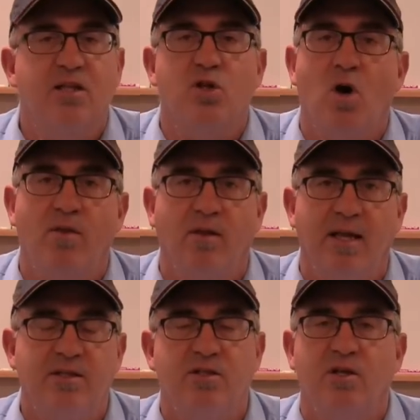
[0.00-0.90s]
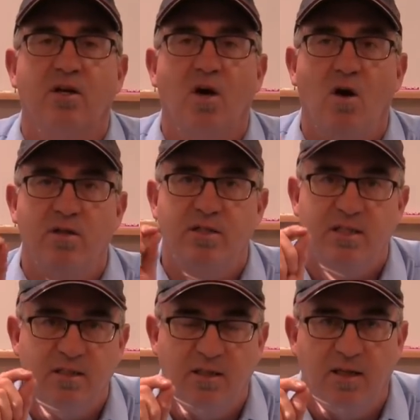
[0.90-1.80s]
that's on the lens is going to cause
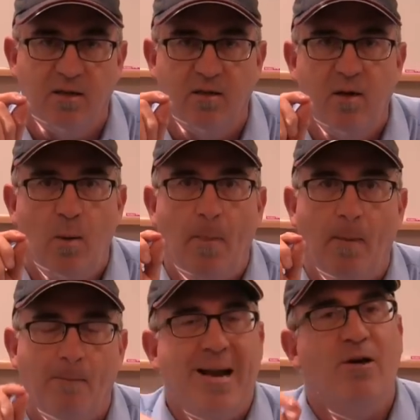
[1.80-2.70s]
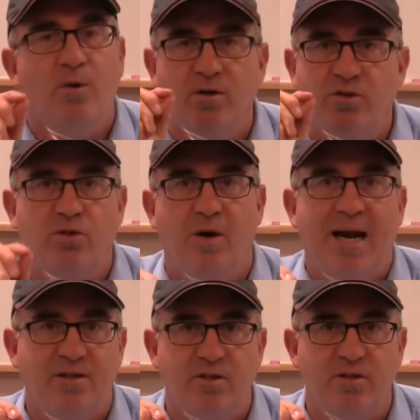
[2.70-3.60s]
these little micro
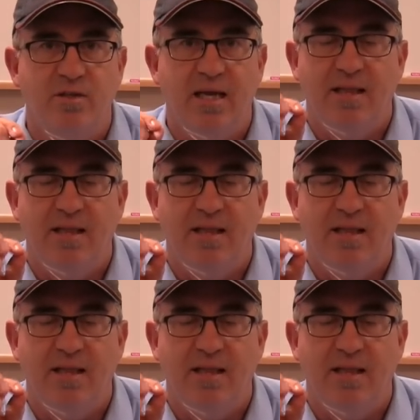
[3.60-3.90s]
scratches,